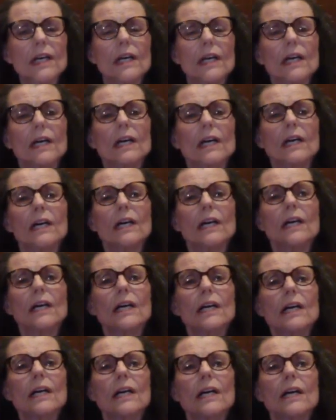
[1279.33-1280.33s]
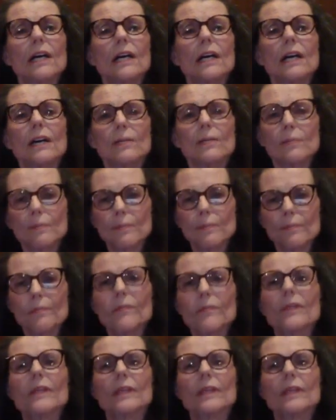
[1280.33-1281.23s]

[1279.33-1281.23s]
(no one is talking)